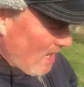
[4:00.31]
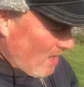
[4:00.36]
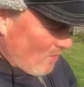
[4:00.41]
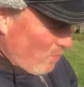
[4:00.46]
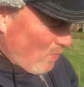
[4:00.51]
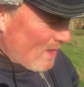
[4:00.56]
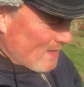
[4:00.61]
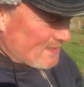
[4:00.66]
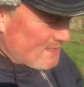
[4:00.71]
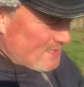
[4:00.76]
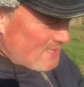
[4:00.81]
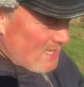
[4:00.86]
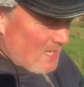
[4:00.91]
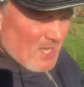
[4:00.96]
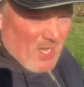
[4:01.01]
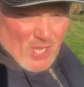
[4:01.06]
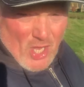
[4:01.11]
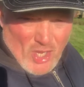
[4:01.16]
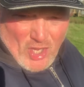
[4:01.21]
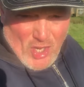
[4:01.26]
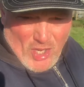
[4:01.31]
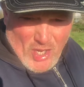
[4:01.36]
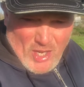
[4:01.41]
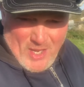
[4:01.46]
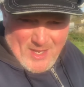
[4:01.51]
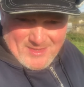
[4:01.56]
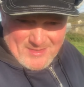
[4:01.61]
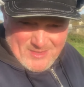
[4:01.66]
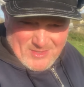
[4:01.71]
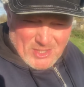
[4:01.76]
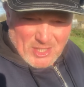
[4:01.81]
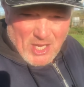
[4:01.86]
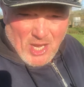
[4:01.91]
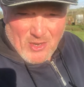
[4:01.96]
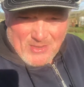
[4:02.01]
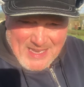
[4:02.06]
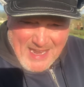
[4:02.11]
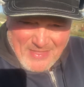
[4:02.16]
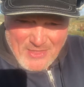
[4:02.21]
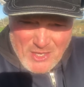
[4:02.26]
I want to go
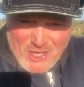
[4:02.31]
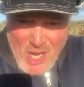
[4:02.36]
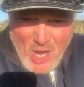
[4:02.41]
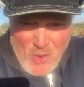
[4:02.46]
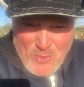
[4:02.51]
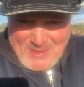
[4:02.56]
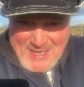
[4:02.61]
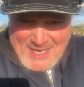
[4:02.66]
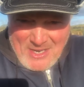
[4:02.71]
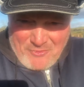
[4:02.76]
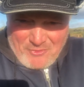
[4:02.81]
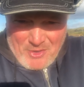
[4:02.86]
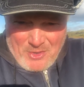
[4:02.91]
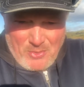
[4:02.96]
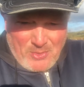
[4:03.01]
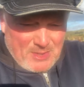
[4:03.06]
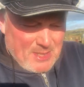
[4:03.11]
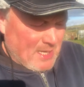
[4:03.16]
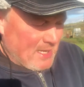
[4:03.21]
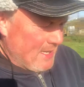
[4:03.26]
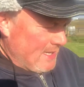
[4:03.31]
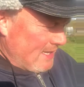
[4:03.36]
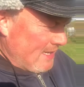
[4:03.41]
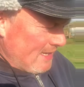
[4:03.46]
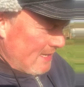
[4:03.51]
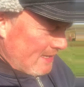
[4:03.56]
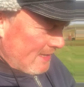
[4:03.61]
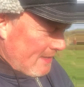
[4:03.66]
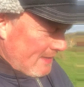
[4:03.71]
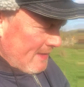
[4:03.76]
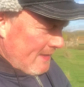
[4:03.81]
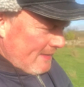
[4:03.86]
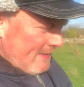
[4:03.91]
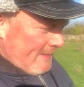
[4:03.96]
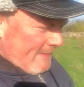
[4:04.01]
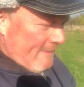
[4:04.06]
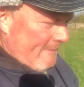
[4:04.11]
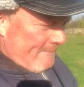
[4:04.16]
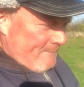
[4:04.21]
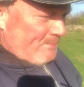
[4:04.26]
down the no-dig route
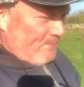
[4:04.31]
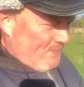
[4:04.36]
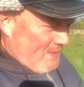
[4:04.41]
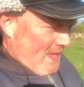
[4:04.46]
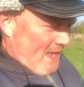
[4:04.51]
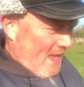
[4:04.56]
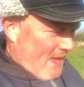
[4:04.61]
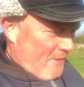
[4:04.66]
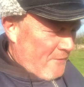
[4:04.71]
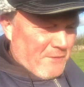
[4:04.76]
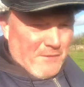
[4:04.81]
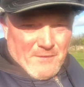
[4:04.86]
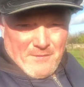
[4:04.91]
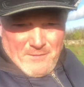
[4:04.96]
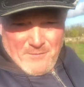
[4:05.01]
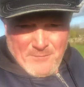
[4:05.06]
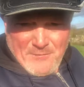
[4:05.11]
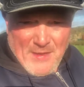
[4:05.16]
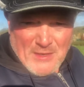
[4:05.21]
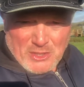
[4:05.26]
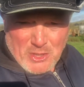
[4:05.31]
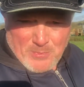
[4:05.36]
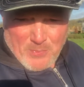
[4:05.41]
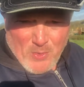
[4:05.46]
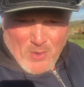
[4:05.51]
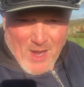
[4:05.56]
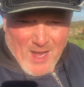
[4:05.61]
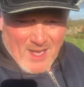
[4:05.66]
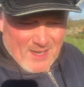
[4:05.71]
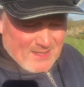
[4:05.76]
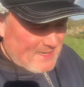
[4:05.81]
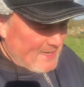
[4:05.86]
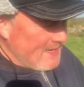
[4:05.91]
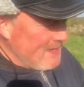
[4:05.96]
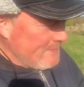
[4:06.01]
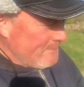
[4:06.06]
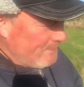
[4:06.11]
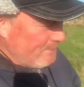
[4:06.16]
of vegetable gardening.